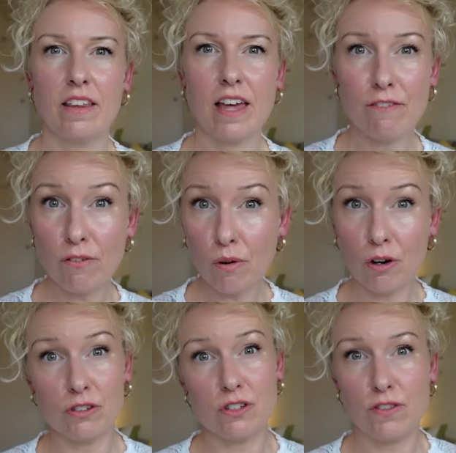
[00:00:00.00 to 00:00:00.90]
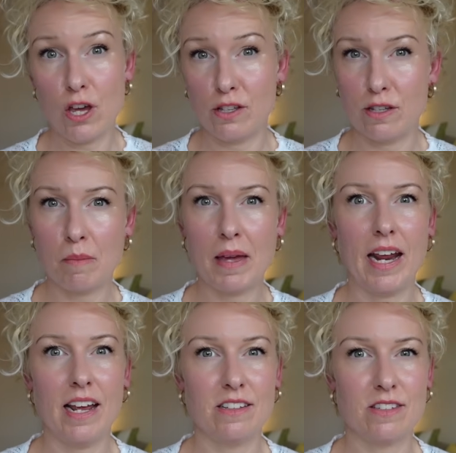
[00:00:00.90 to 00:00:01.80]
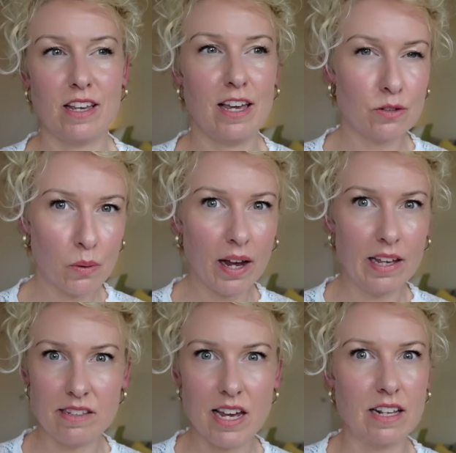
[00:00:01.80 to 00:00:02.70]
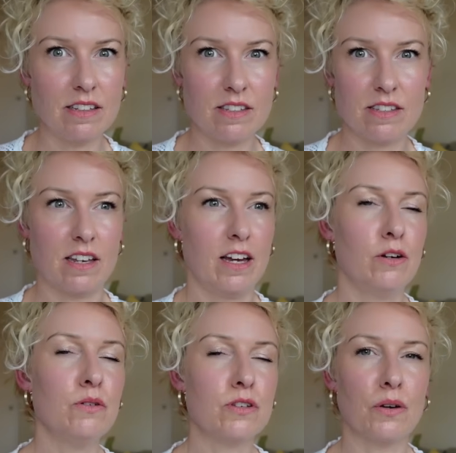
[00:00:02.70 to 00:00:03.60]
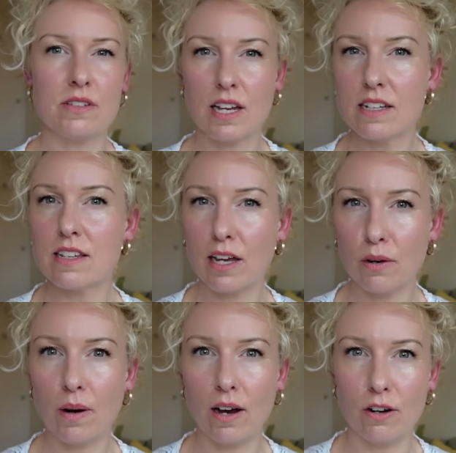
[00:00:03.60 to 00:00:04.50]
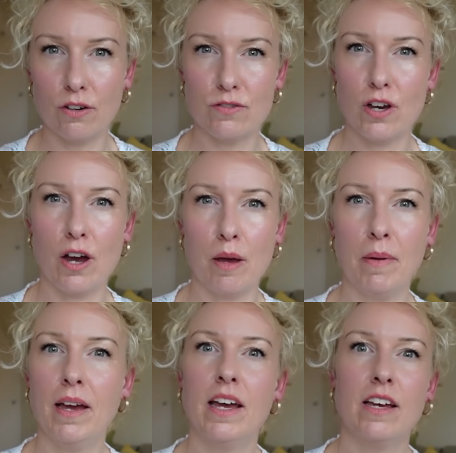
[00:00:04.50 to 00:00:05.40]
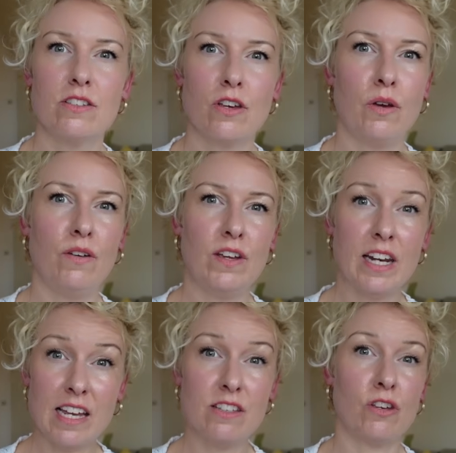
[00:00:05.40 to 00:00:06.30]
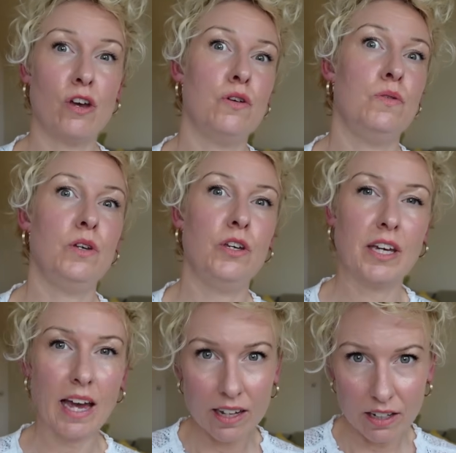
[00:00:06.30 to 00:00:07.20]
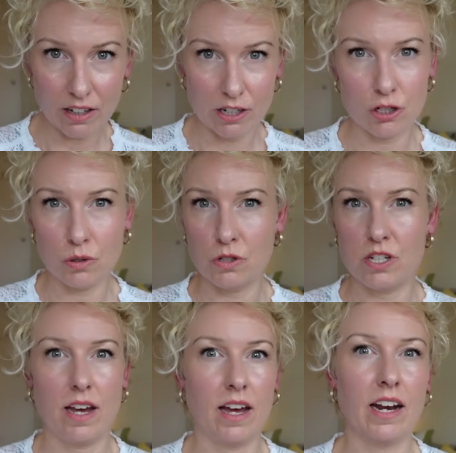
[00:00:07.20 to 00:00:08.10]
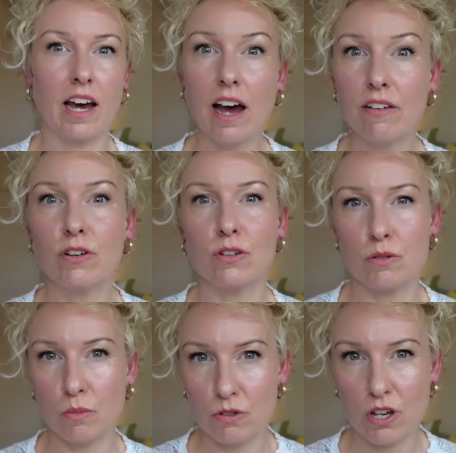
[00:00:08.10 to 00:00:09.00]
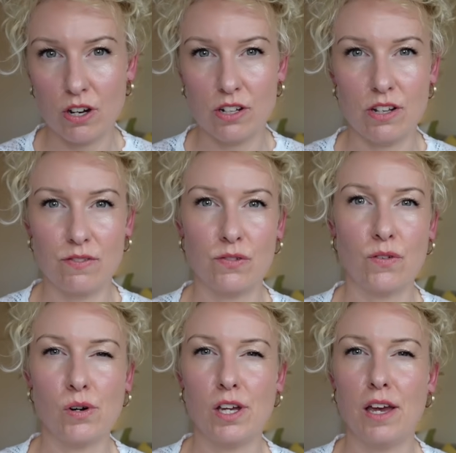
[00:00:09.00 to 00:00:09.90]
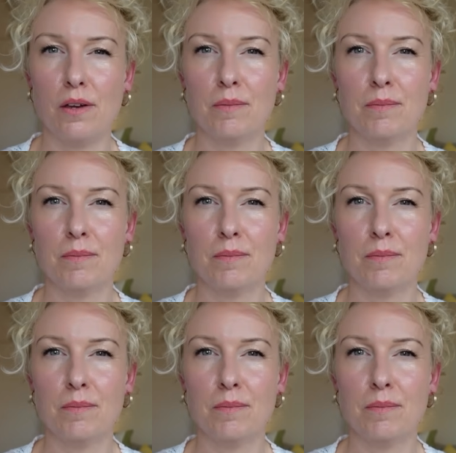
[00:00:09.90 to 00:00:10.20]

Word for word: That four lots of 30 minutes is quite intense and also it's going to take quite a lot of time. So if you need to, you can cut it shorter and I have got some alternatives for you.